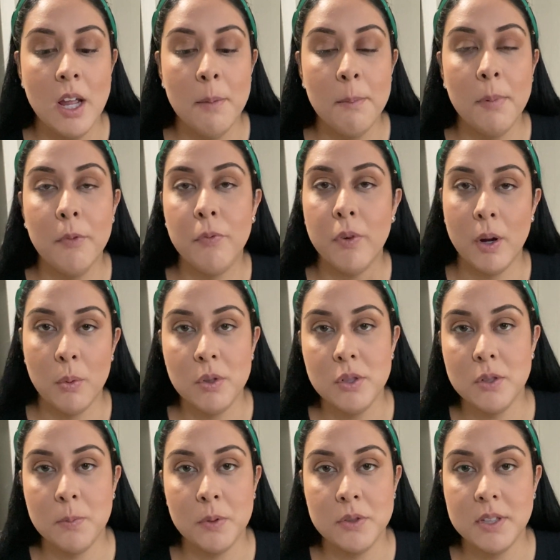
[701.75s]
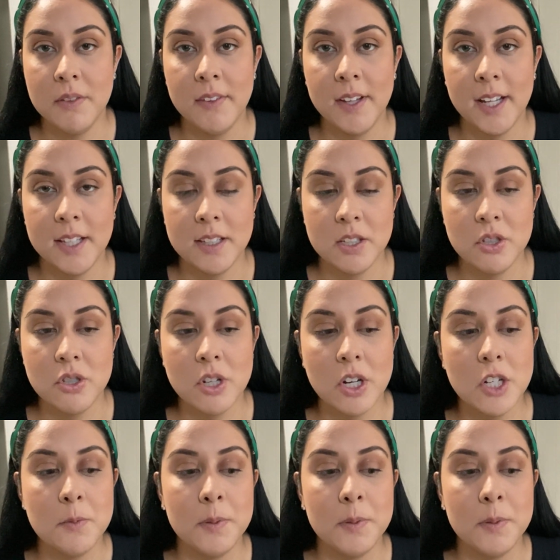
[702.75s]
before I was supposed to even get discharged,